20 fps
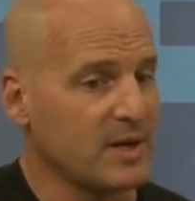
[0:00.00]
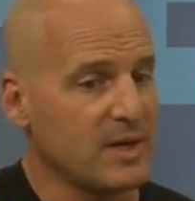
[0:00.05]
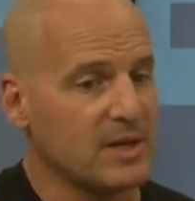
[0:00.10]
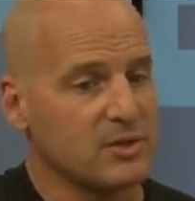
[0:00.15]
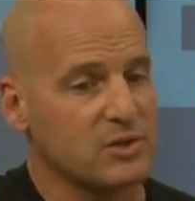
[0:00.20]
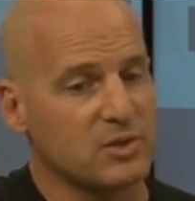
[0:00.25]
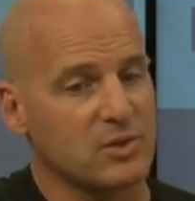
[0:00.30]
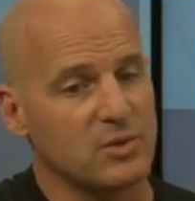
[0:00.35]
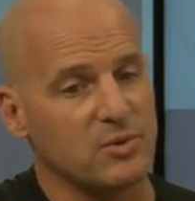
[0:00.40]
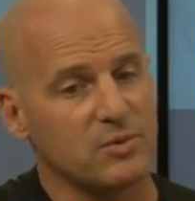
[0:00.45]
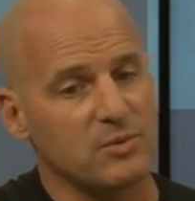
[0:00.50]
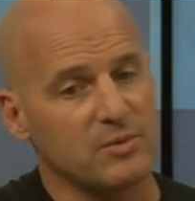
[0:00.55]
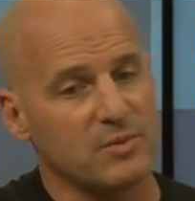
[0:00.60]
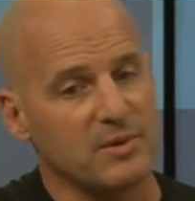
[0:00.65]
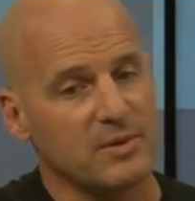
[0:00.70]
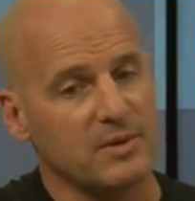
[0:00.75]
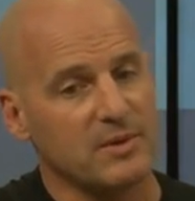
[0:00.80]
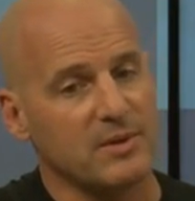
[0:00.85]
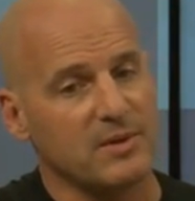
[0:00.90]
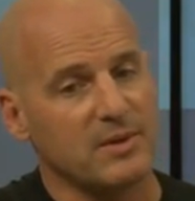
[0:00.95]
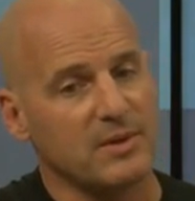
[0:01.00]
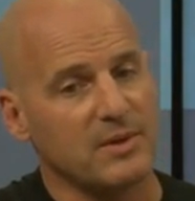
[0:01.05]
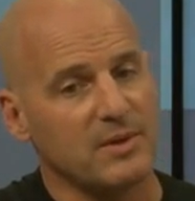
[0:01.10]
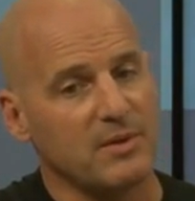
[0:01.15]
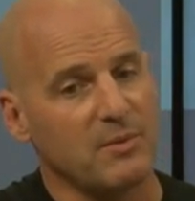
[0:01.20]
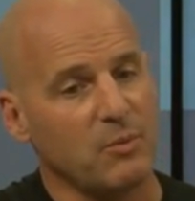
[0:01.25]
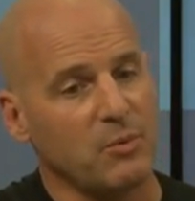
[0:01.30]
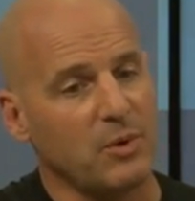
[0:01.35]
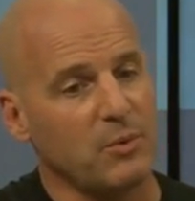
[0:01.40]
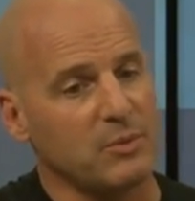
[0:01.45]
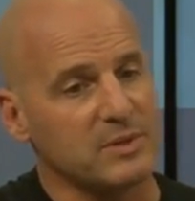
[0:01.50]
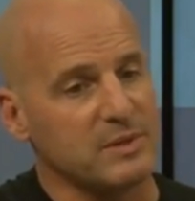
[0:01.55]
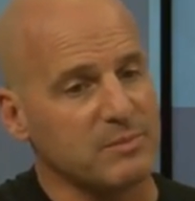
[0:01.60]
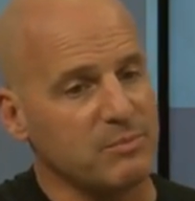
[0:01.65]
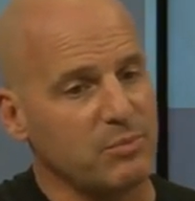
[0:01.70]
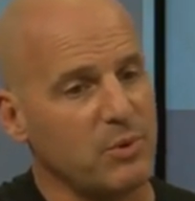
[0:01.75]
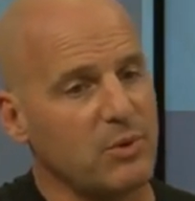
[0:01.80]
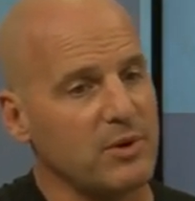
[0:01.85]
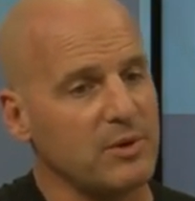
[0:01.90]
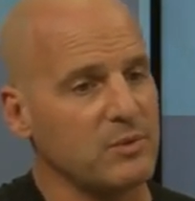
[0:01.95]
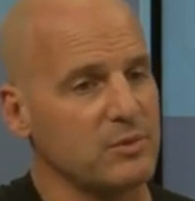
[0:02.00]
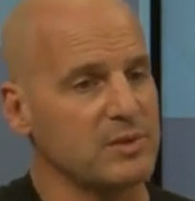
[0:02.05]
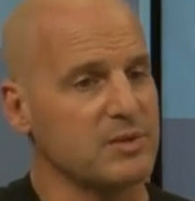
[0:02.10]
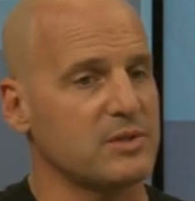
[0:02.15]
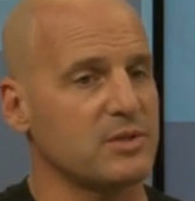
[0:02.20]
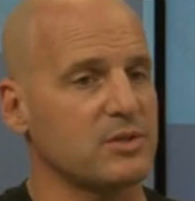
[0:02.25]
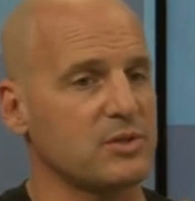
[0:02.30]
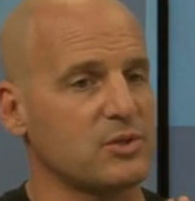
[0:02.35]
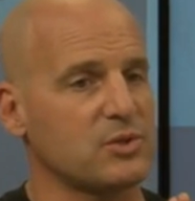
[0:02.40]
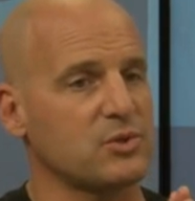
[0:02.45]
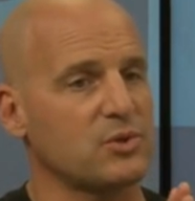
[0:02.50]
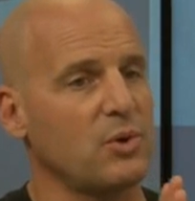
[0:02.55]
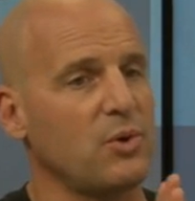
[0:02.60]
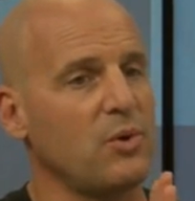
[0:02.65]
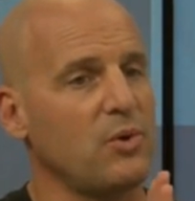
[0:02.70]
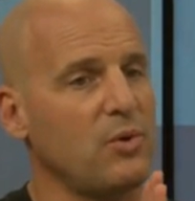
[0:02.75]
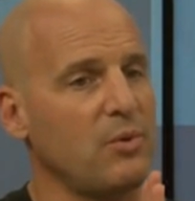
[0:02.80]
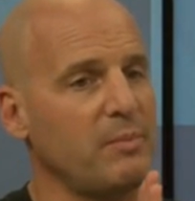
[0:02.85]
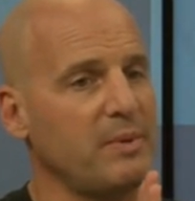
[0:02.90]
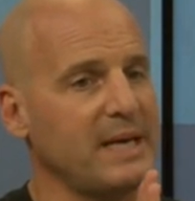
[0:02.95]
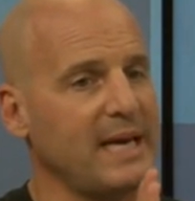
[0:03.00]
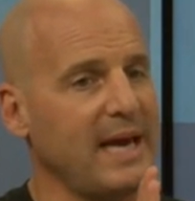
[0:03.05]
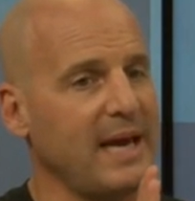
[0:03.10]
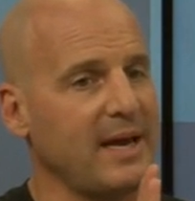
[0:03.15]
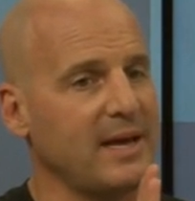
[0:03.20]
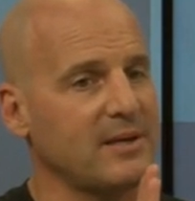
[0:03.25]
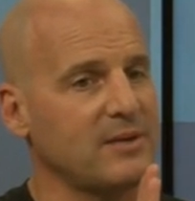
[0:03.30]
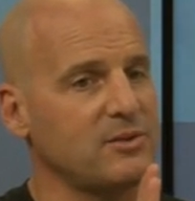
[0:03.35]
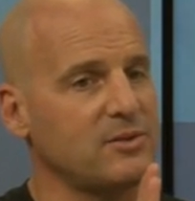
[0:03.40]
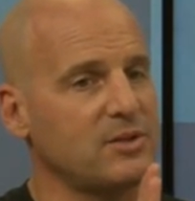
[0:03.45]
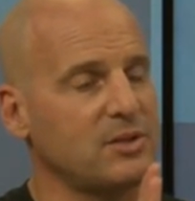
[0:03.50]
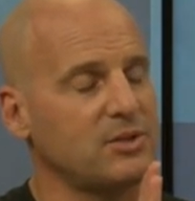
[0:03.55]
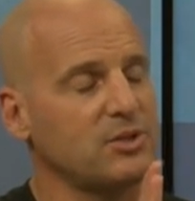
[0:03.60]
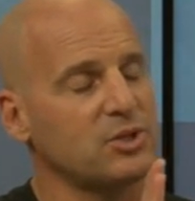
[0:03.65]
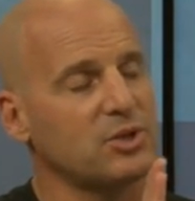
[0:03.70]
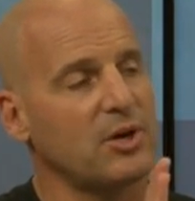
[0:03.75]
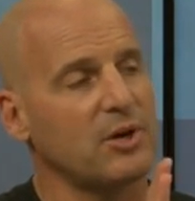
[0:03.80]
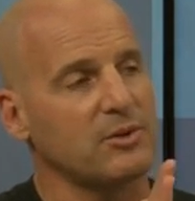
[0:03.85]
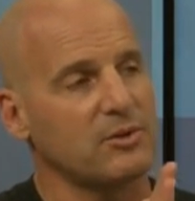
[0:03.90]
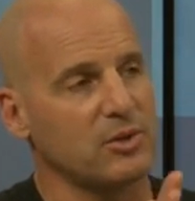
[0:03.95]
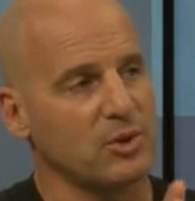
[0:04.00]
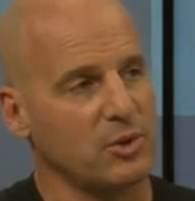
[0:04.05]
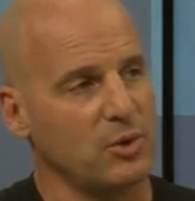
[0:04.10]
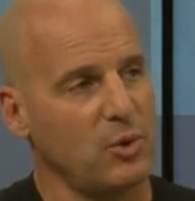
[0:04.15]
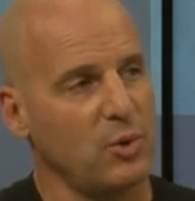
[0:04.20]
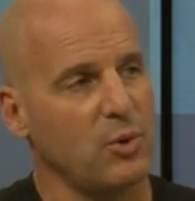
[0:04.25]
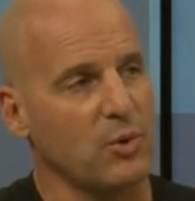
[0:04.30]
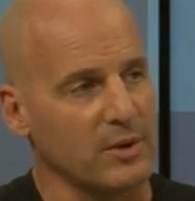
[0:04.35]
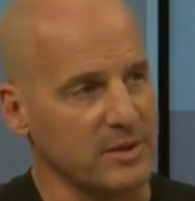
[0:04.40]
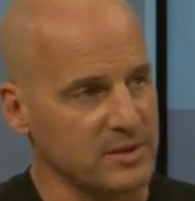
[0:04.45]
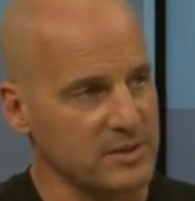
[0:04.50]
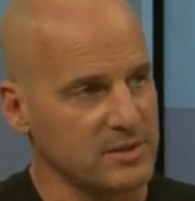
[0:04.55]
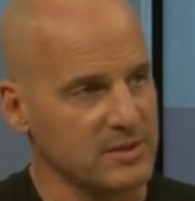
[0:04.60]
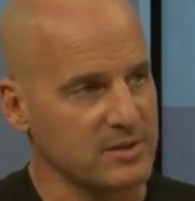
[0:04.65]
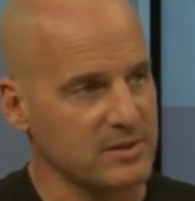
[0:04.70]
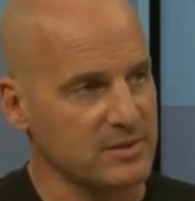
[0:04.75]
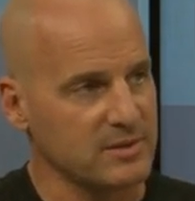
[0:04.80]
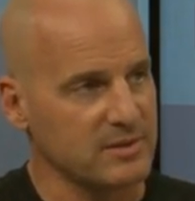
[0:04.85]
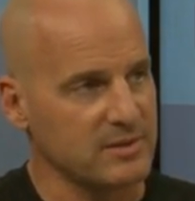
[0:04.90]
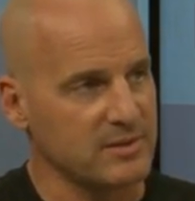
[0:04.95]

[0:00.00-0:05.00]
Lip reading: So what was important was the soul began to chart the course,